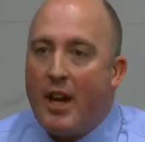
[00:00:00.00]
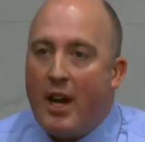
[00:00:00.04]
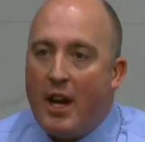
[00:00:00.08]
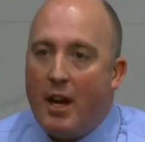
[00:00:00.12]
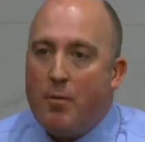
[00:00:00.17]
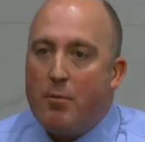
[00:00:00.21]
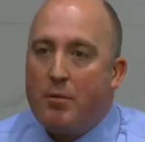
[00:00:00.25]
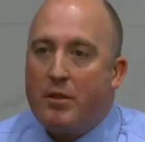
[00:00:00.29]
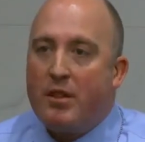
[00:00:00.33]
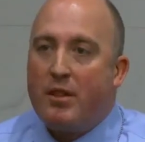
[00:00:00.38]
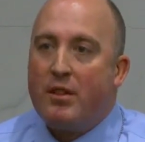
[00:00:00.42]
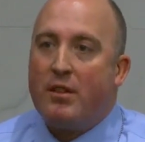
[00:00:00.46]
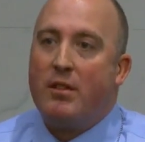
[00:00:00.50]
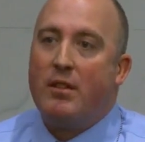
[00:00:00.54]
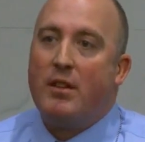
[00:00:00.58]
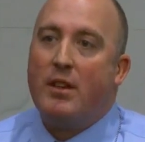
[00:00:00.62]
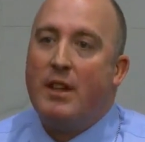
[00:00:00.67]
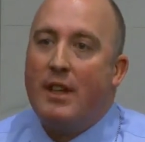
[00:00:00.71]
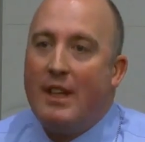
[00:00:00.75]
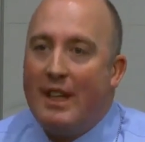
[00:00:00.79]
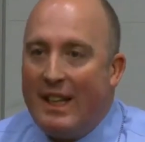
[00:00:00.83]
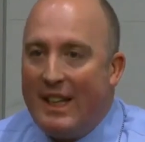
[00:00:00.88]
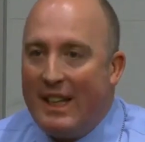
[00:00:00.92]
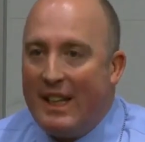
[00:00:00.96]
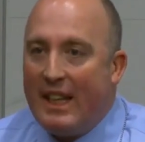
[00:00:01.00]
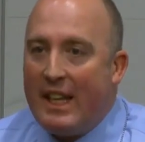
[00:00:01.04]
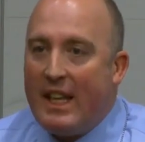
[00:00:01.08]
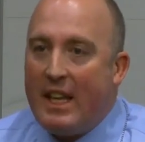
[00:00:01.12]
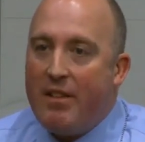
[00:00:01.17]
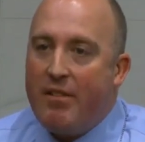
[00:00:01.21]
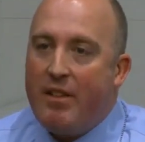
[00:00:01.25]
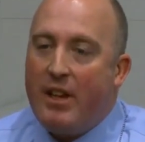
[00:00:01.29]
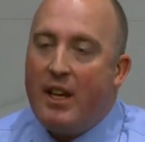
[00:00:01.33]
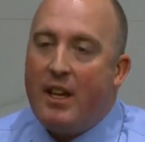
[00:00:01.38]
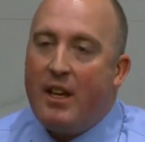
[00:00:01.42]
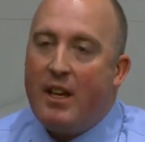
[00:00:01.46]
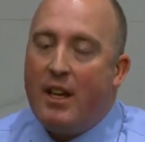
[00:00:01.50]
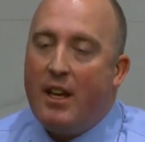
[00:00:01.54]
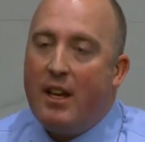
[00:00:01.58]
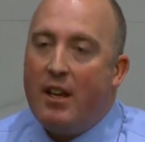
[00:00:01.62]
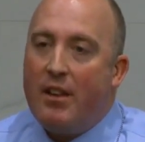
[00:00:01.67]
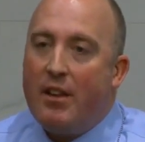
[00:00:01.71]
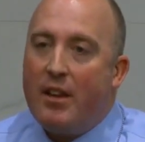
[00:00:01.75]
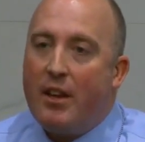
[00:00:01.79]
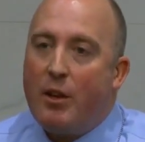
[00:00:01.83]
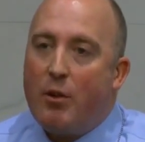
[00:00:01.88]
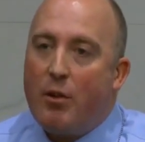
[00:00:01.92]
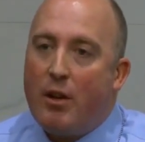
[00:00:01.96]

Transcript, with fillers: At Ortega's preliminary hearing Friday